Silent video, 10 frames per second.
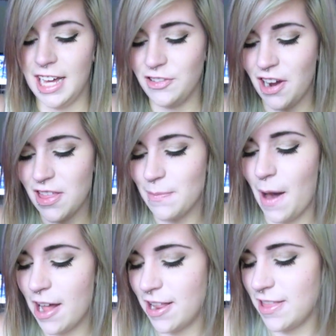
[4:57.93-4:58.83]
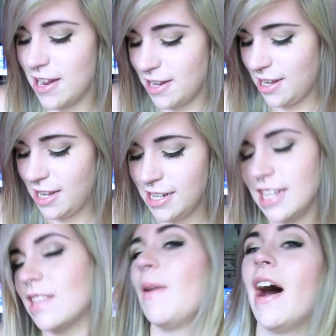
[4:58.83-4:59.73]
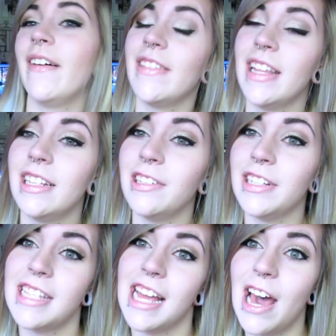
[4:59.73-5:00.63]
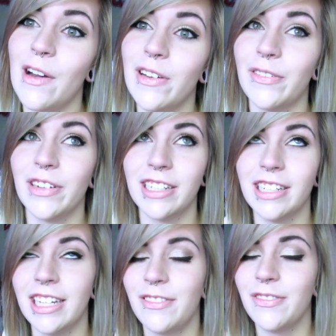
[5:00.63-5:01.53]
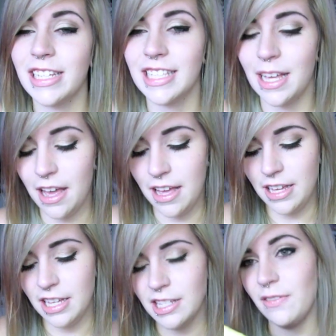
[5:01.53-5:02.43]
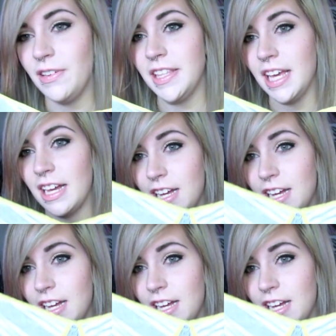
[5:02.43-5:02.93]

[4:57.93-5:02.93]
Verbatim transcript: I try them on and then take them off and then they're inside out and I forget to like fix it. So the first thing I